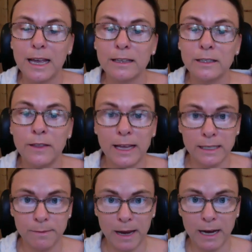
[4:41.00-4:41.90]
So that's
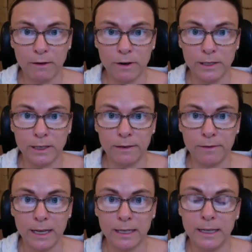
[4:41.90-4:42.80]
the macro side of
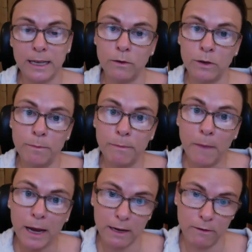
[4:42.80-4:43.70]
things. Then on a
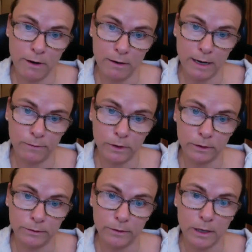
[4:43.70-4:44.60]
micro
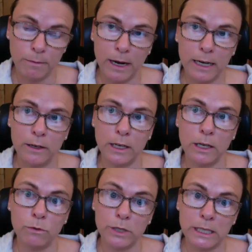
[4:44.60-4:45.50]
level, you might look at
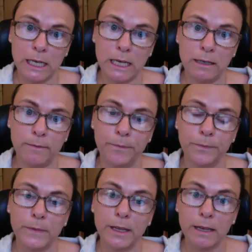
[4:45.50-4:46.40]
your scene,
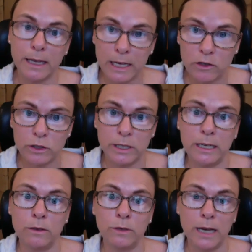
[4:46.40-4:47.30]
each
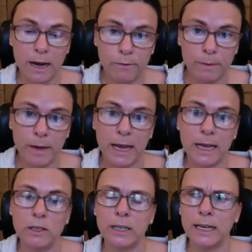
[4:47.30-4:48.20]
scene on every
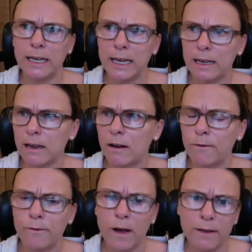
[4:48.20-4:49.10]
page. Can I cut
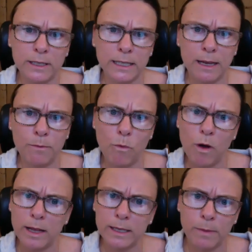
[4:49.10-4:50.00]
5 to 10
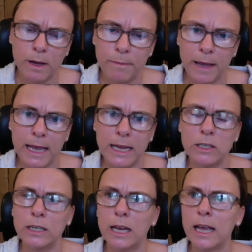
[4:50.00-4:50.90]
words per page?